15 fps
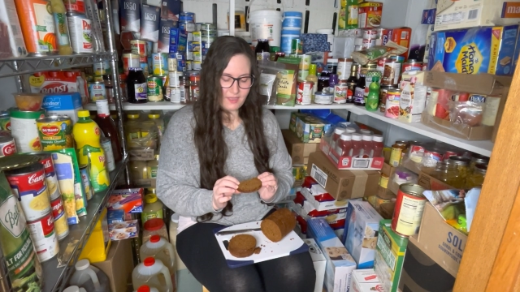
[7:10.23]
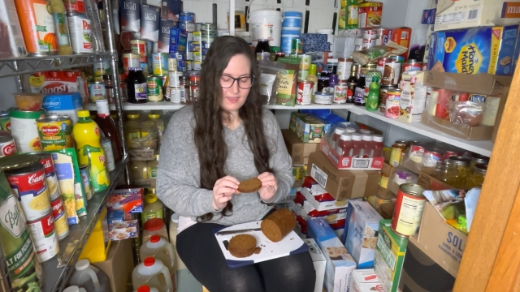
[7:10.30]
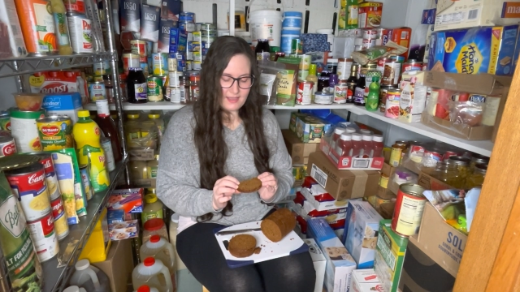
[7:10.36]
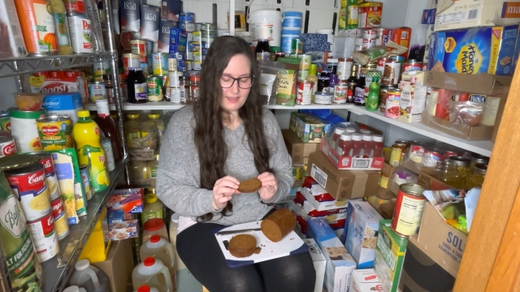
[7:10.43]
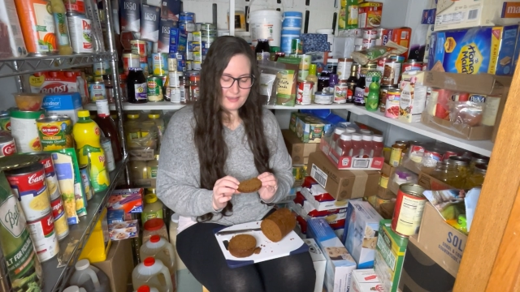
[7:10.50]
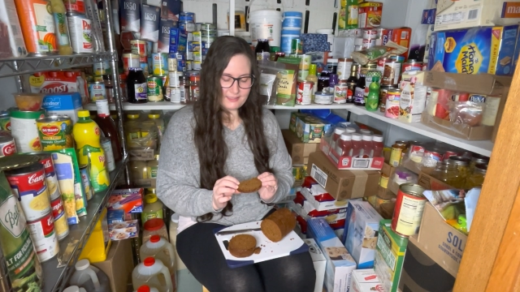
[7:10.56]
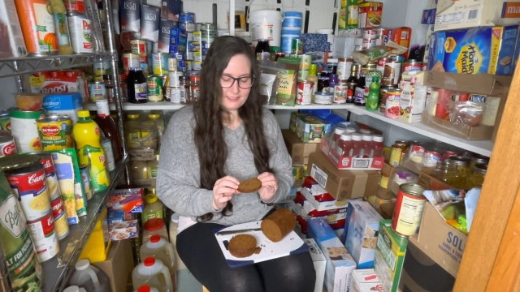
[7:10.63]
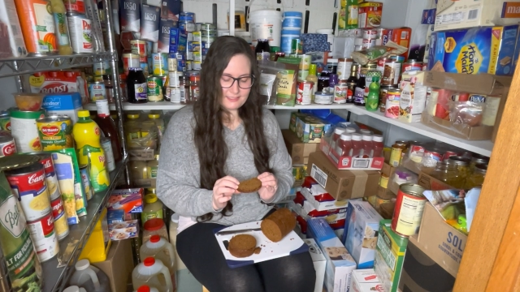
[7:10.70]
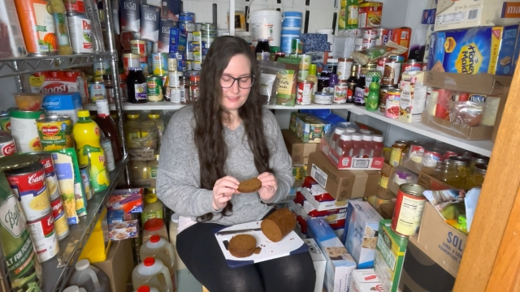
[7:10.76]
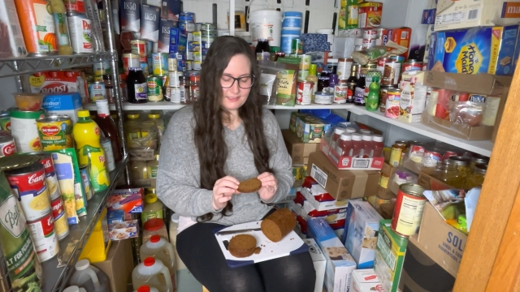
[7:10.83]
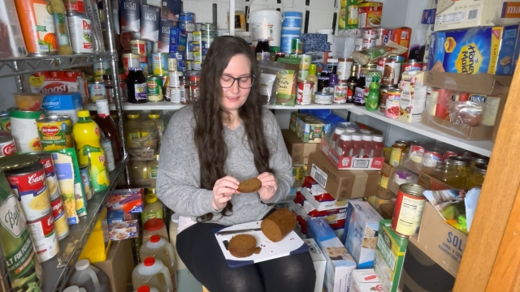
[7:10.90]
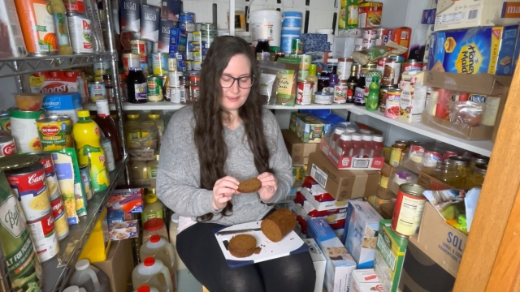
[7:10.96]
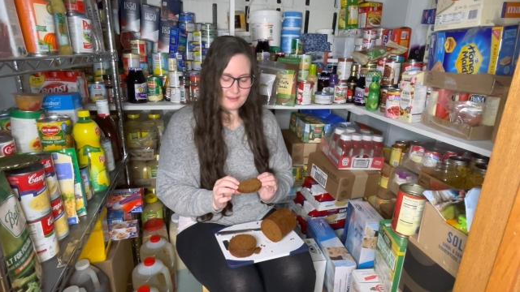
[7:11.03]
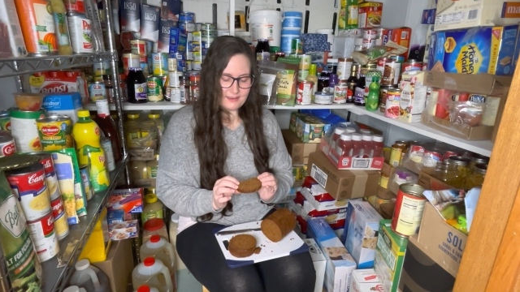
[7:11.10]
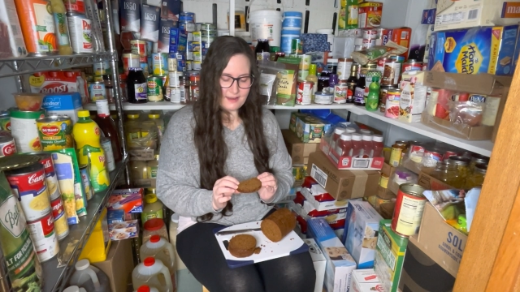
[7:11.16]

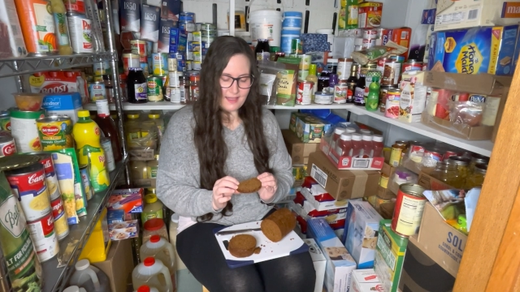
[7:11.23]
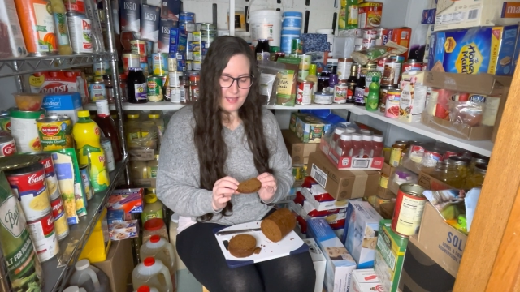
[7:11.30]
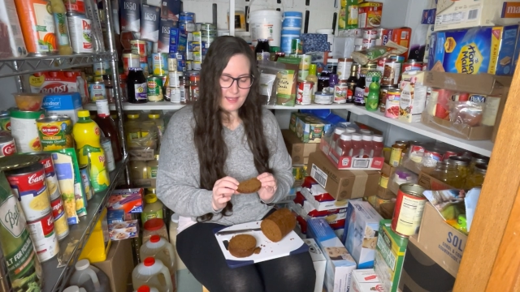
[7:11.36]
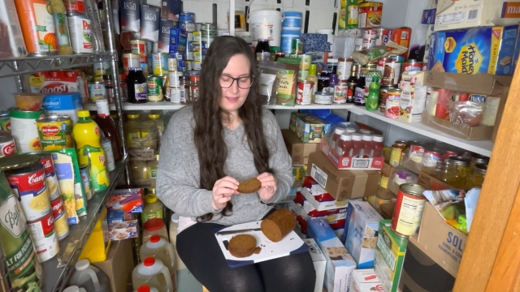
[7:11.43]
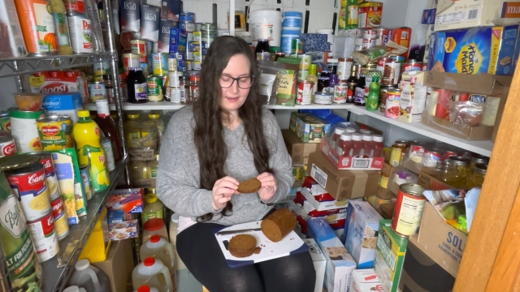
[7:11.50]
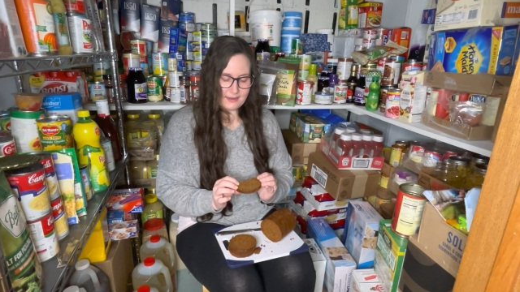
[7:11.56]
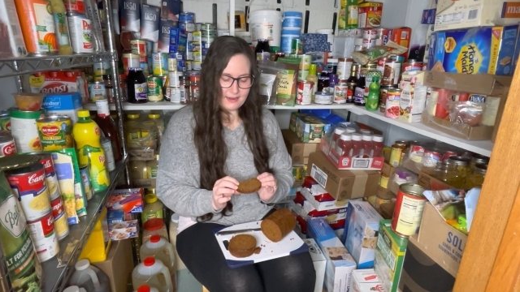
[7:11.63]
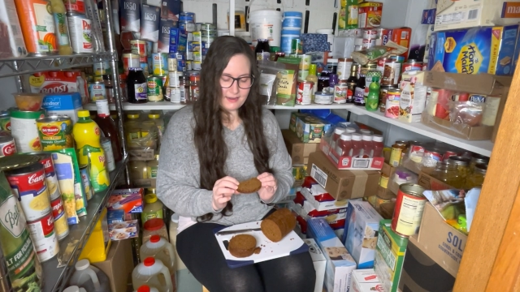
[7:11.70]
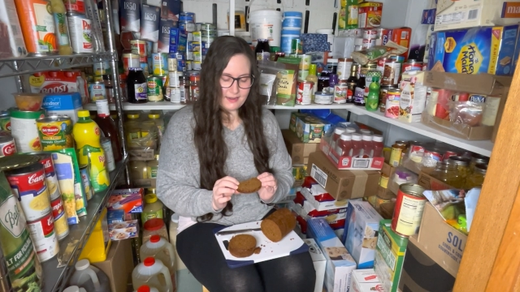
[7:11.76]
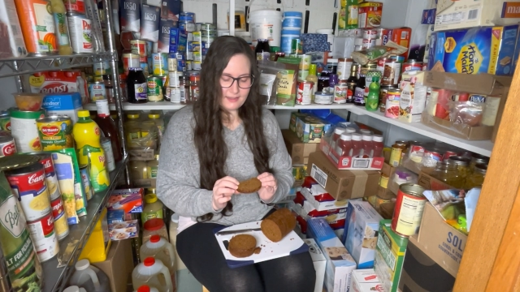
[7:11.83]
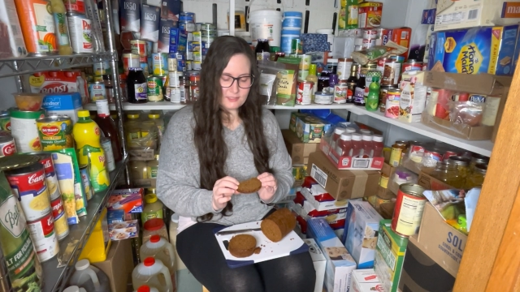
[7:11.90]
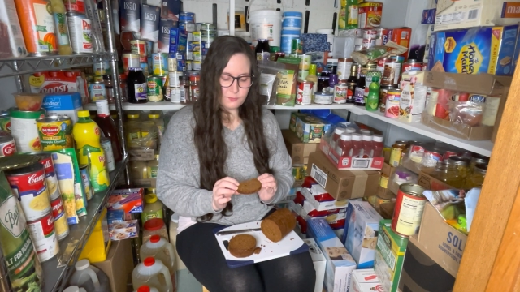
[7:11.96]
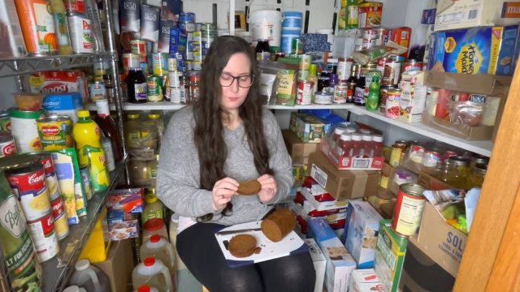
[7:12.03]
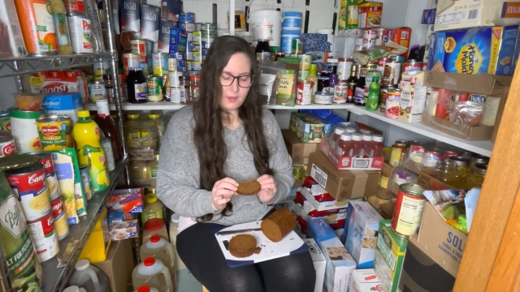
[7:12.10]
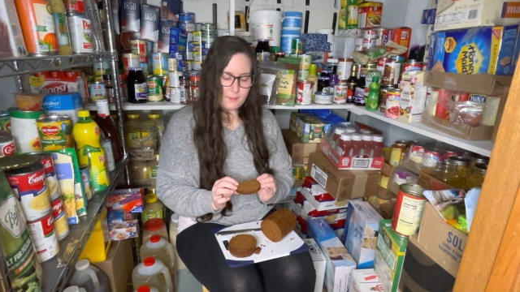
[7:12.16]

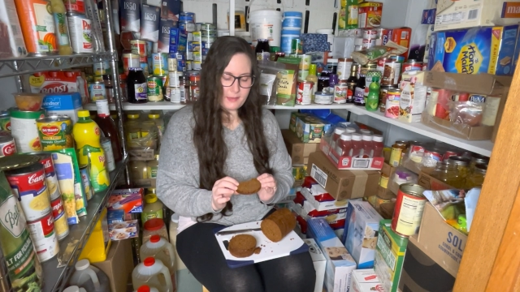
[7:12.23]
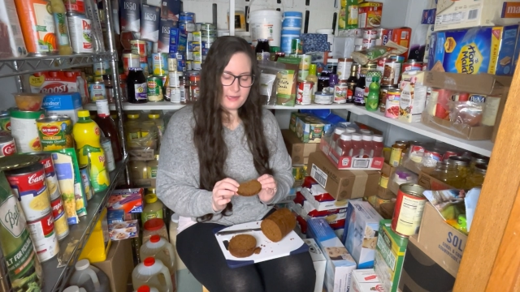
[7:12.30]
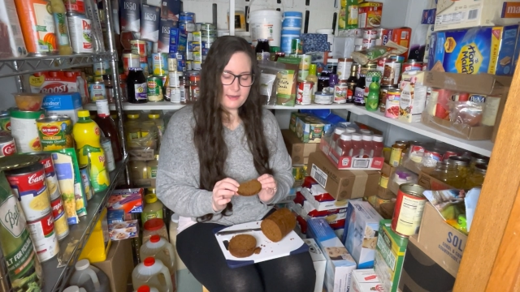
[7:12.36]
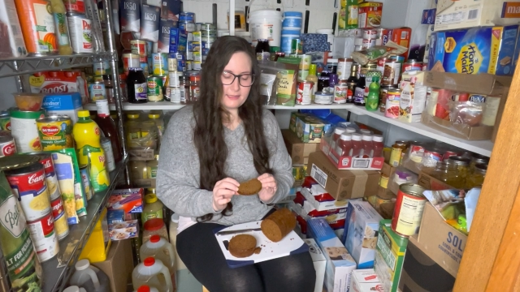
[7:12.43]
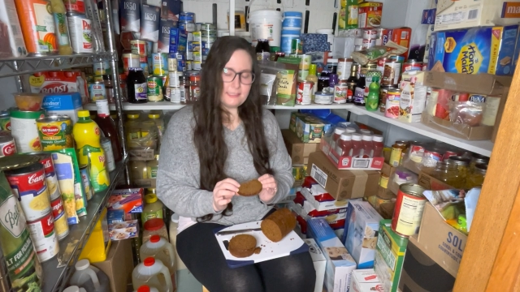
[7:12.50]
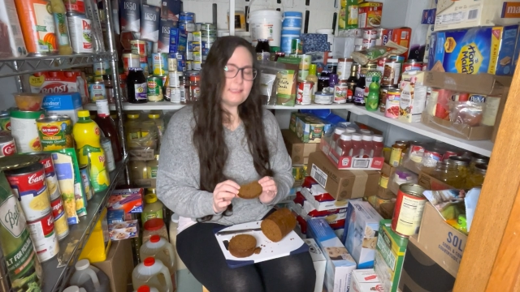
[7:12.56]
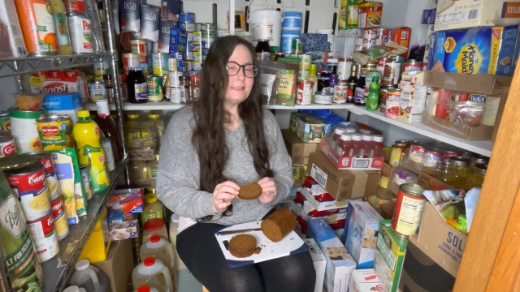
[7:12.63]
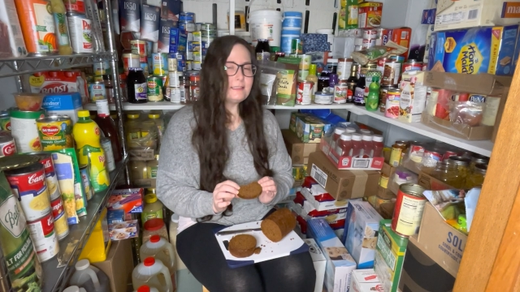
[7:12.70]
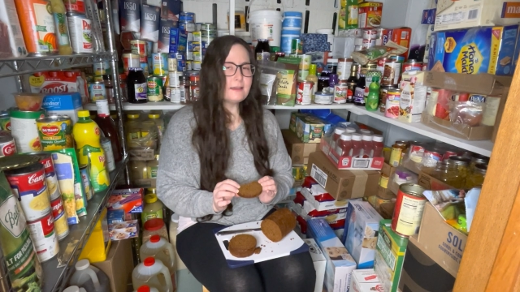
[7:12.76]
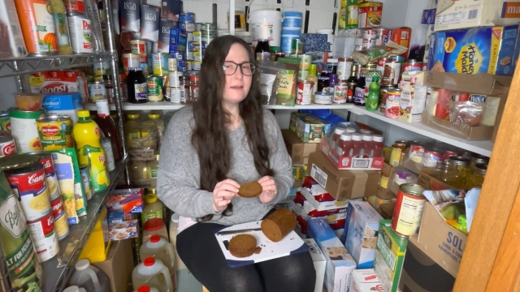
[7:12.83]
it's reminiscent